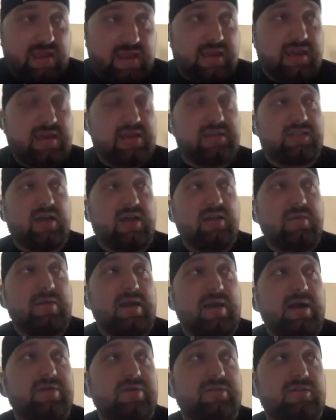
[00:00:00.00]
and it's all
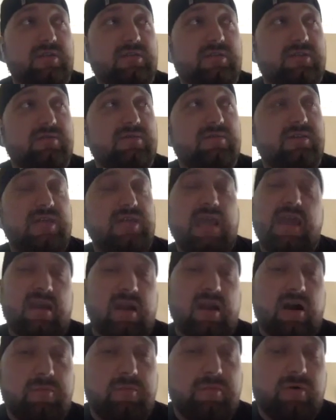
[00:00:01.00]
about just staying
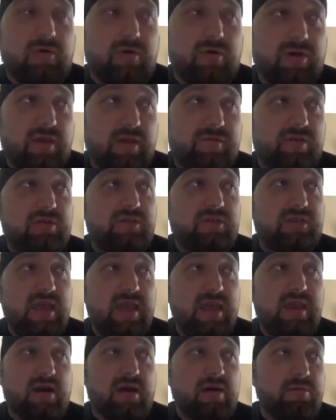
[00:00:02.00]
humble. If you
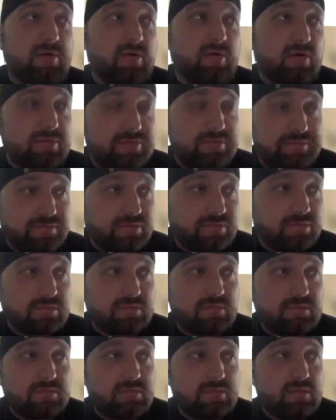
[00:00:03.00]
stay humble
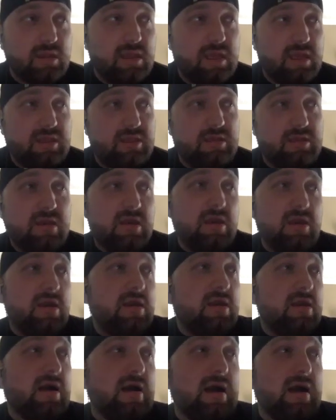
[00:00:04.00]
and
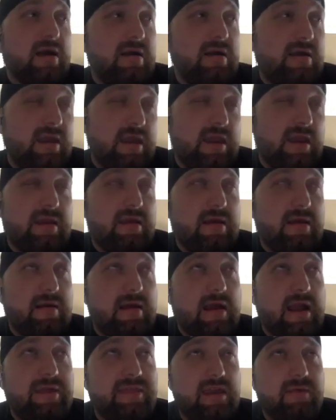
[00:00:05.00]
and
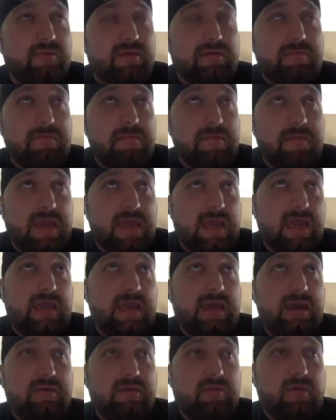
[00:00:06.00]
I think with
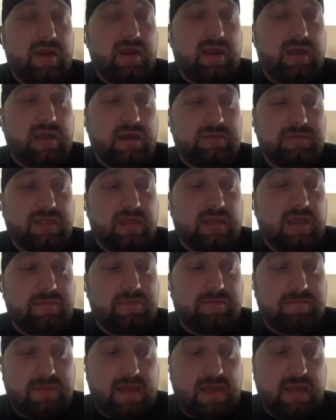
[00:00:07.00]
me when it comes to like
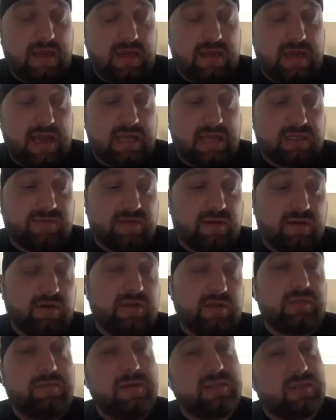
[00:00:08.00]
being in Nashville
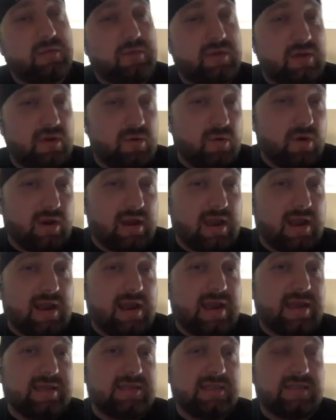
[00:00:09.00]
and especially with newer
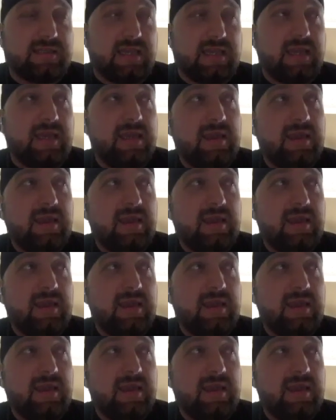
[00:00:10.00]
guys, it's like